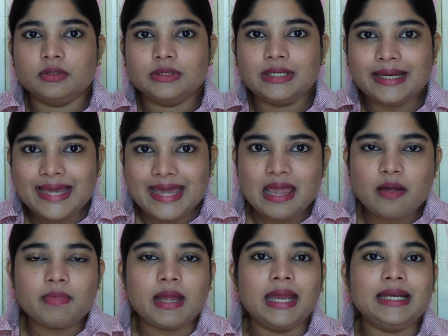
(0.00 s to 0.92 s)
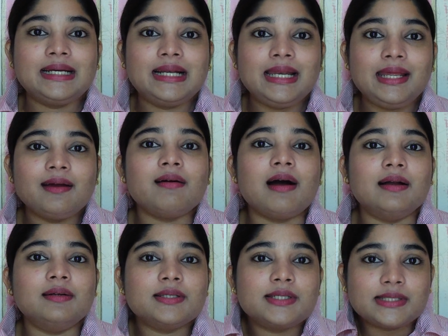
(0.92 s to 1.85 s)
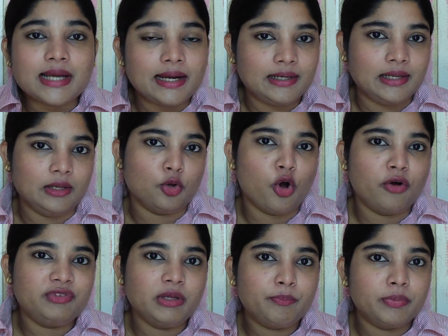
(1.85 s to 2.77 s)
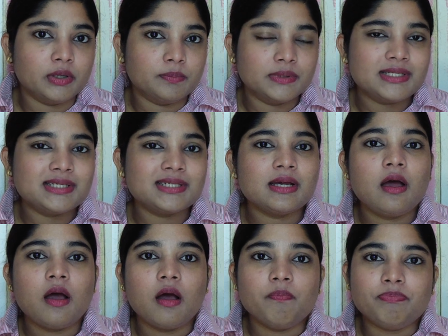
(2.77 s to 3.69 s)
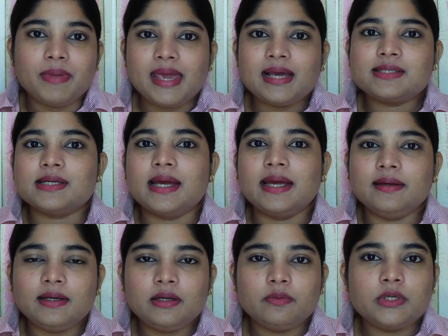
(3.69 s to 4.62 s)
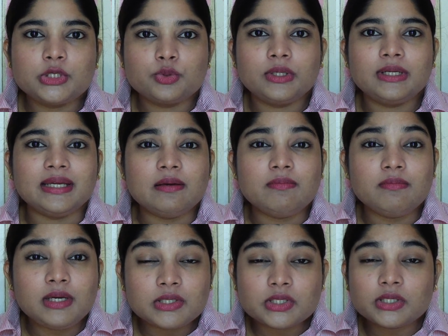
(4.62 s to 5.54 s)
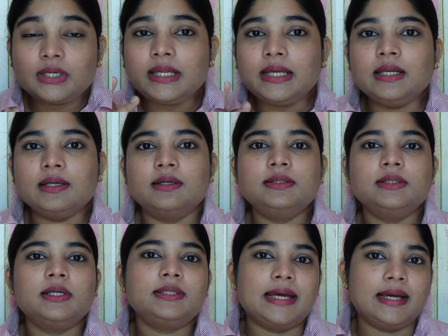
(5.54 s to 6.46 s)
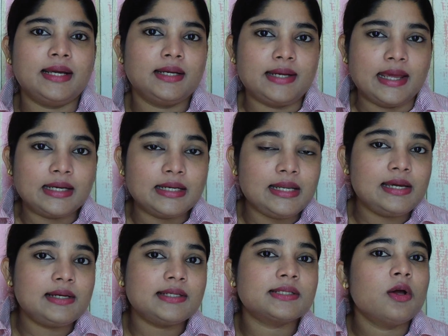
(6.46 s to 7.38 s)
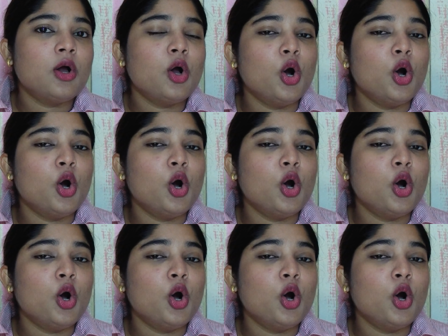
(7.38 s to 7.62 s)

the aim and clear understanding of the purpose makes an individual immediately learn the techniques